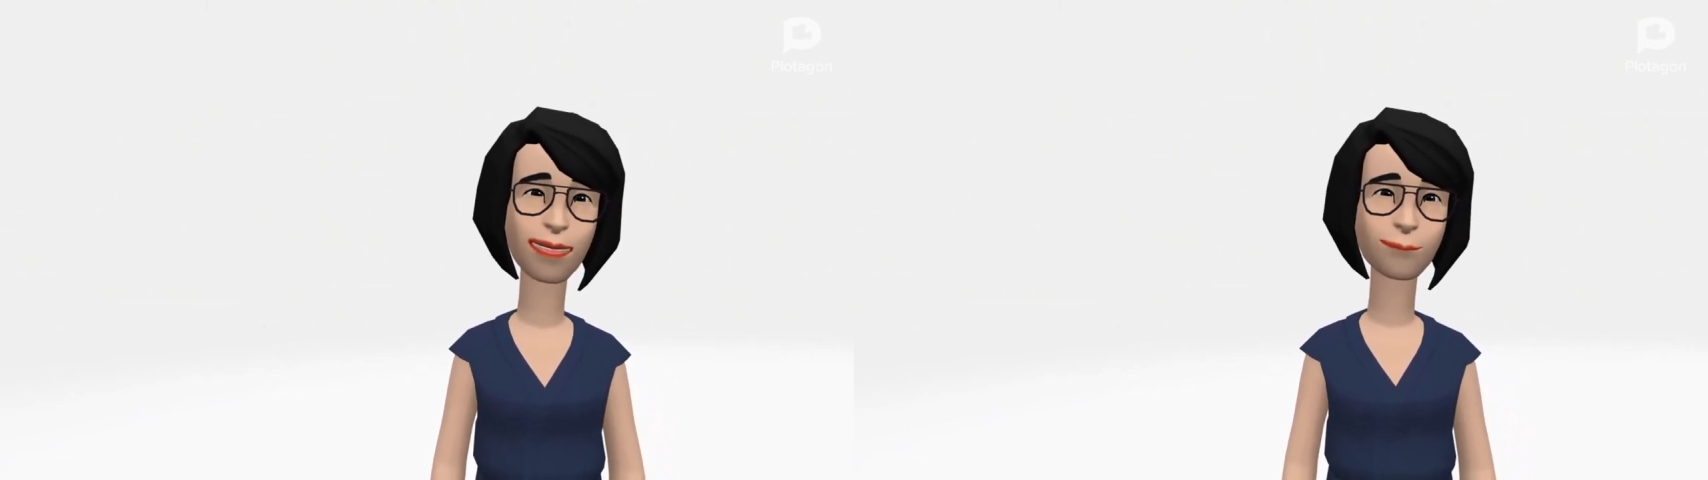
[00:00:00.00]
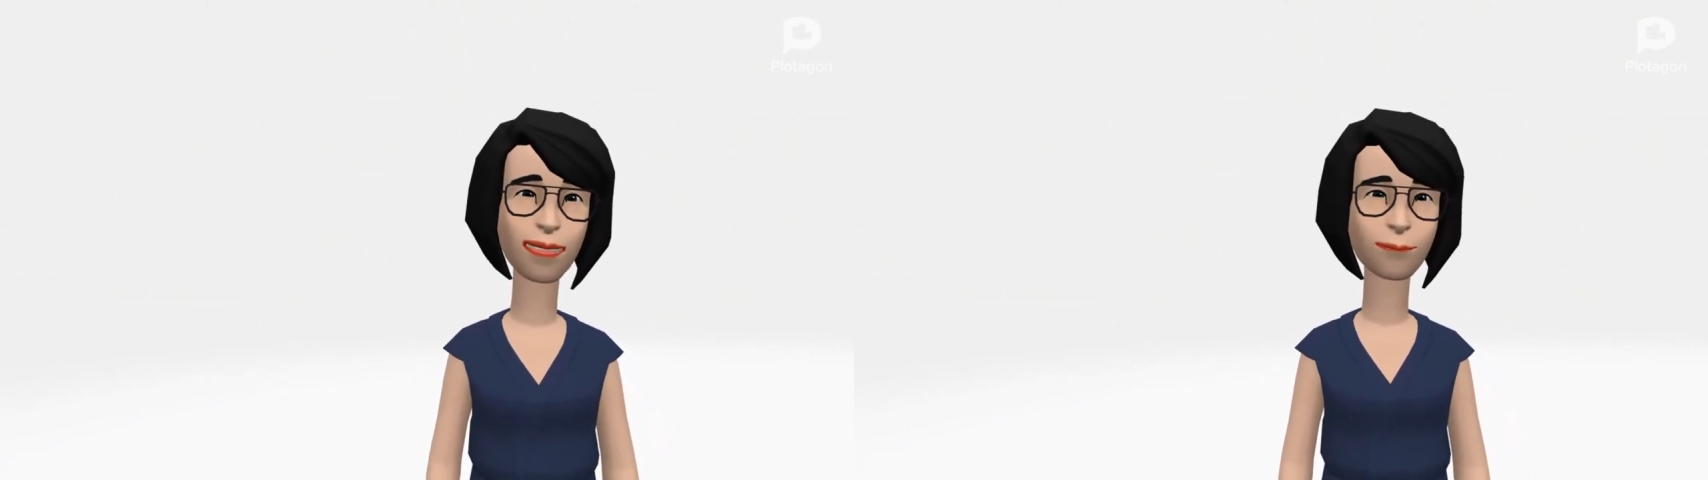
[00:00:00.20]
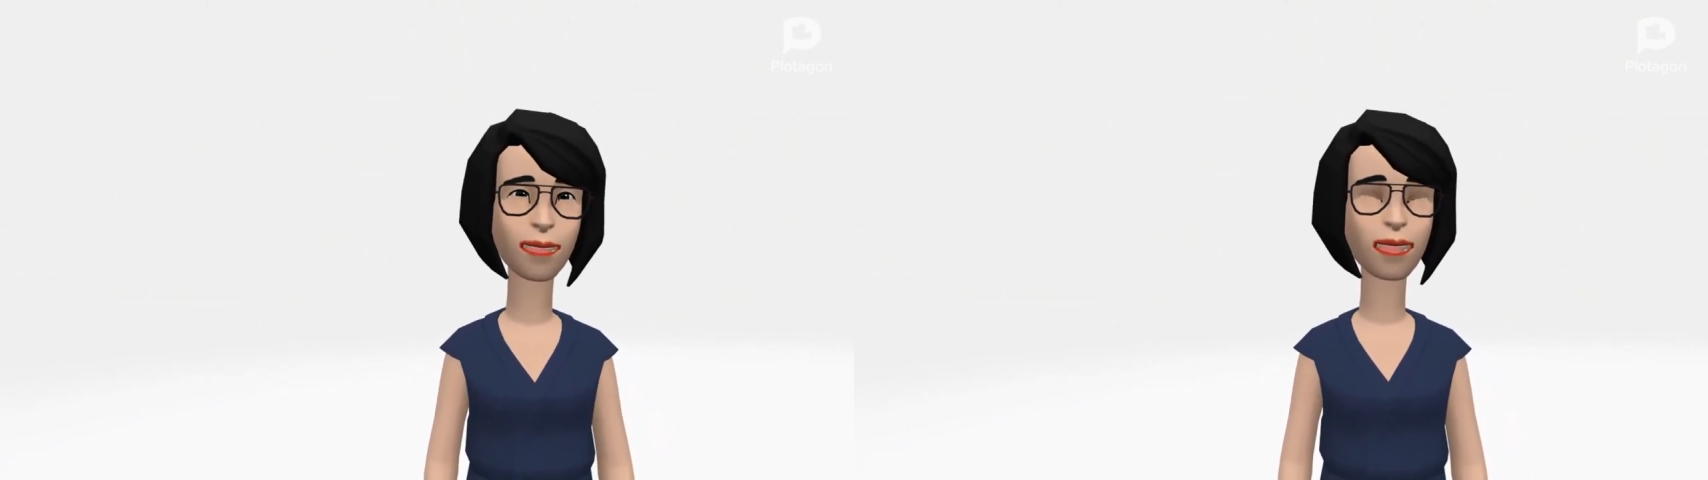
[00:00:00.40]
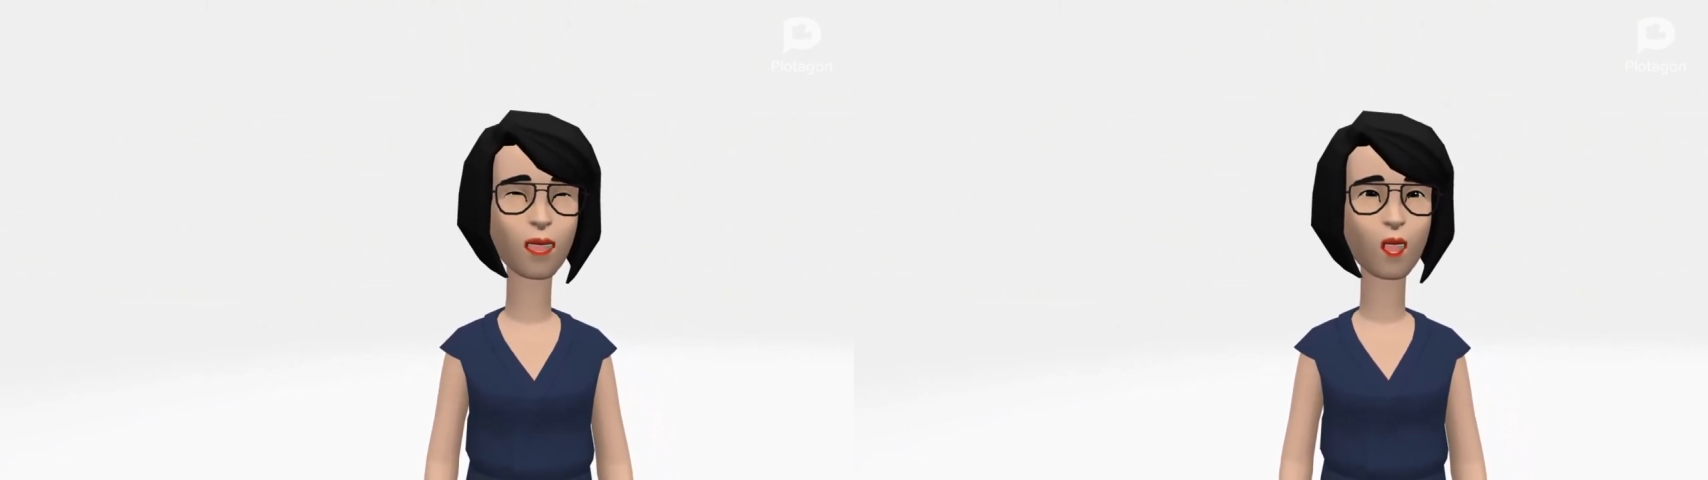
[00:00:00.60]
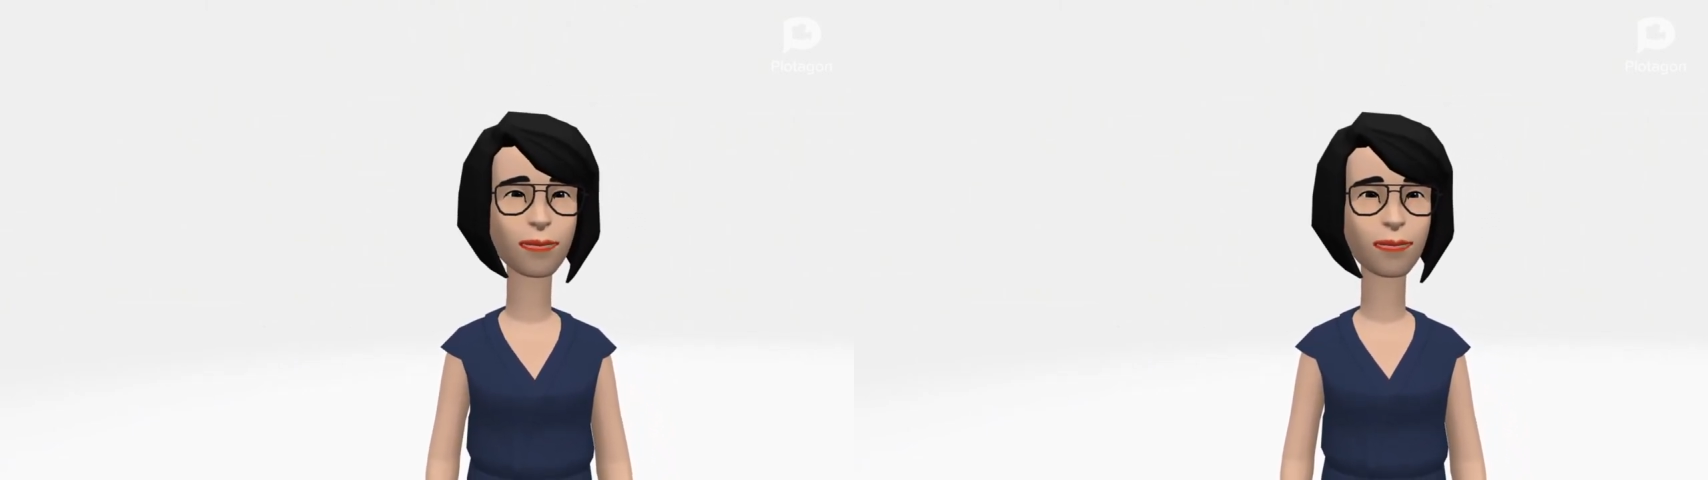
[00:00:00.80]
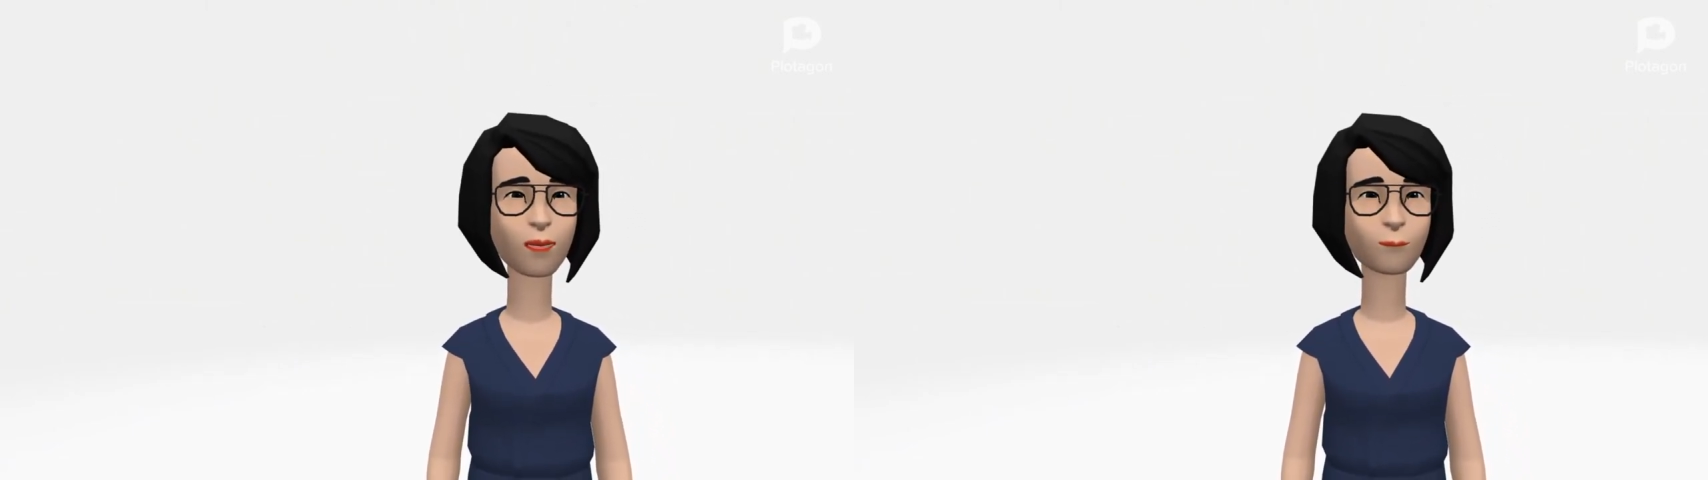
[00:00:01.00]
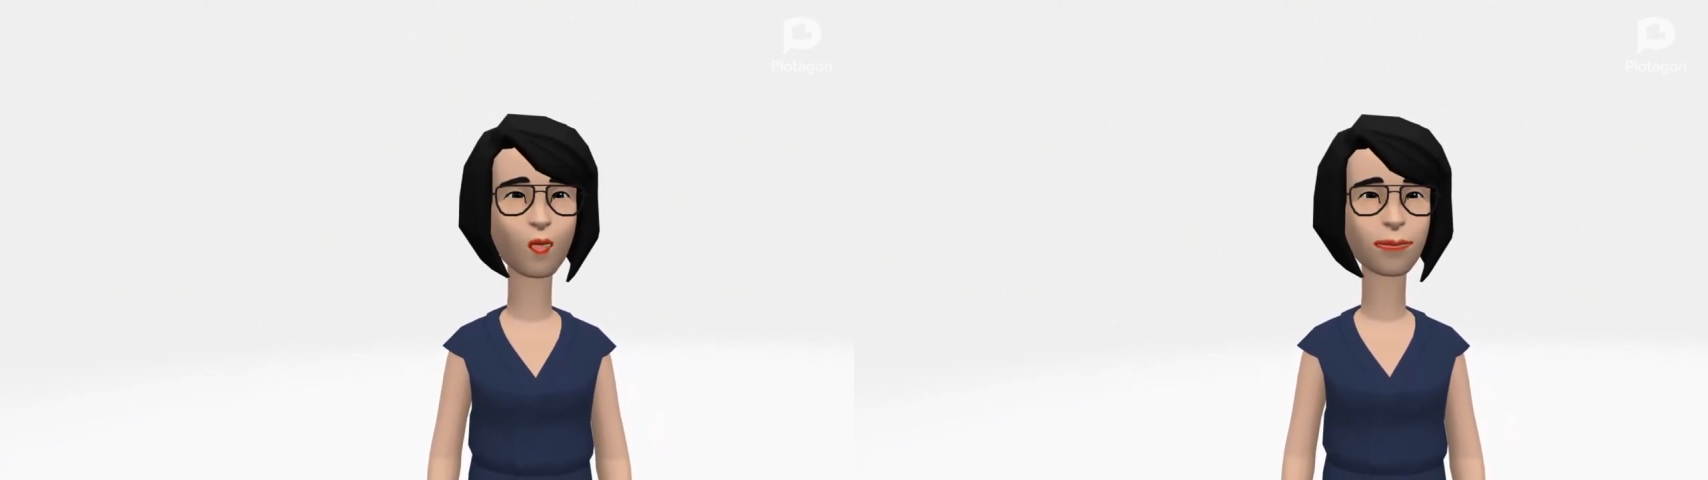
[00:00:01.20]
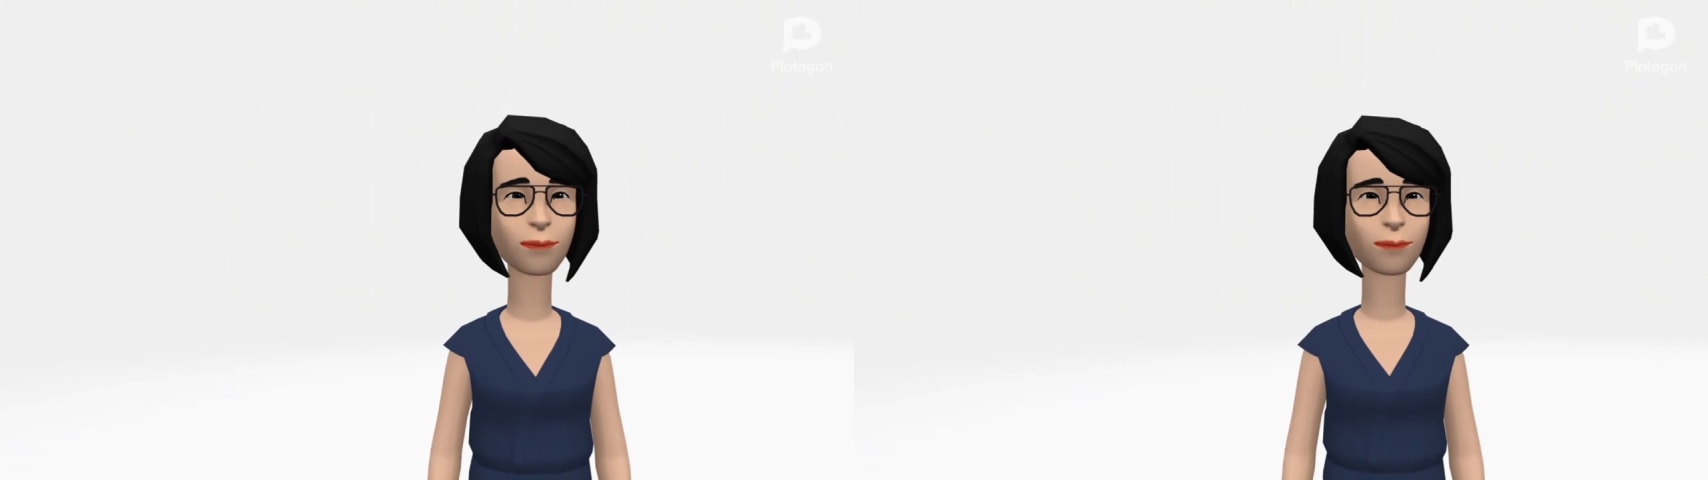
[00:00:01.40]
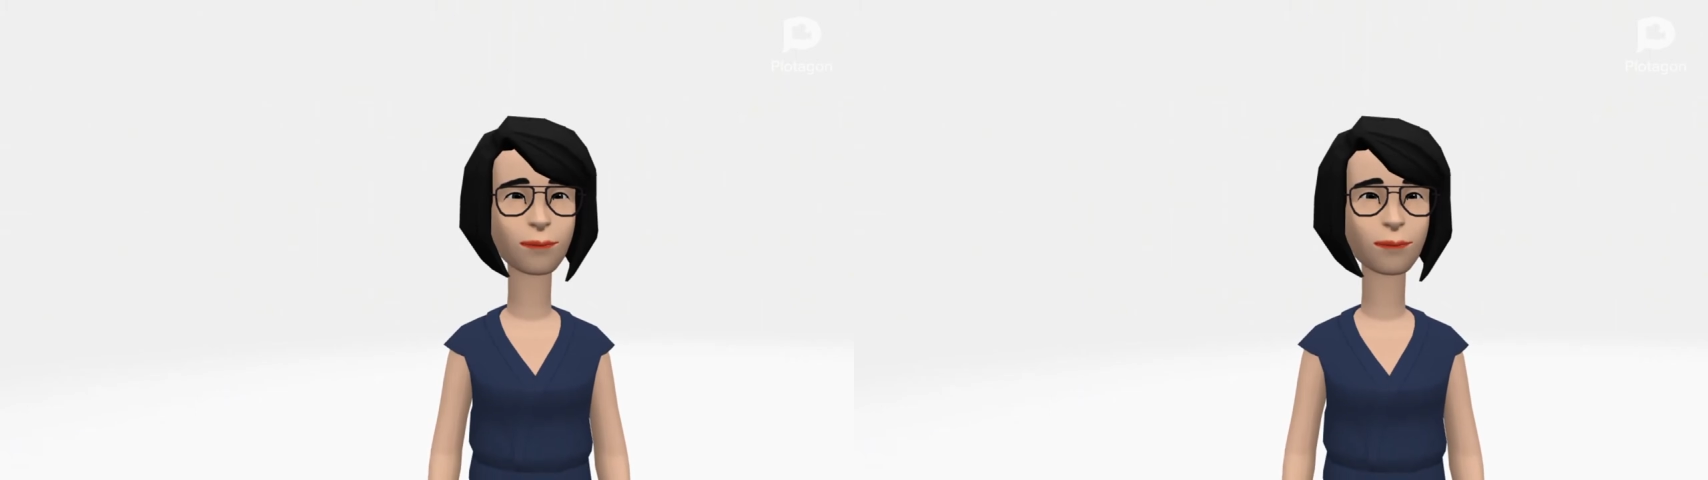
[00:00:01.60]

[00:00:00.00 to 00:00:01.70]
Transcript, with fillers: evening with school friend,